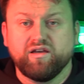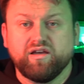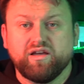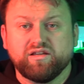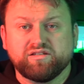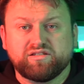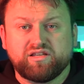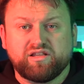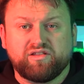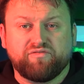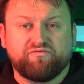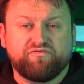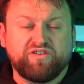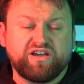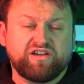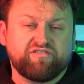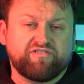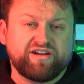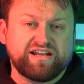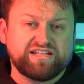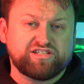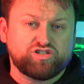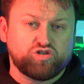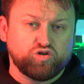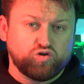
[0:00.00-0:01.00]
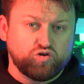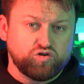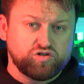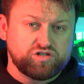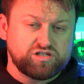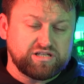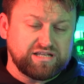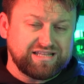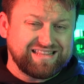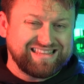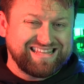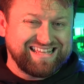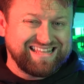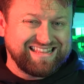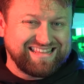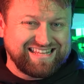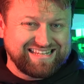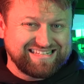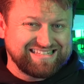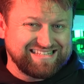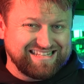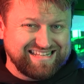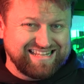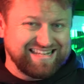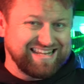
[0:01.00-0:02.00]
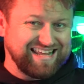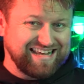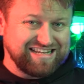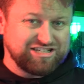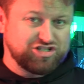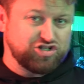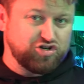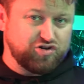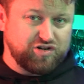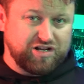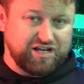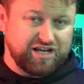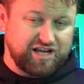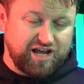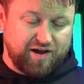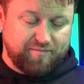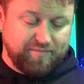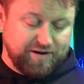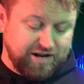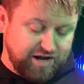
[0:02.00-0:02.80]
So the Vigorators, that's in the next unit coming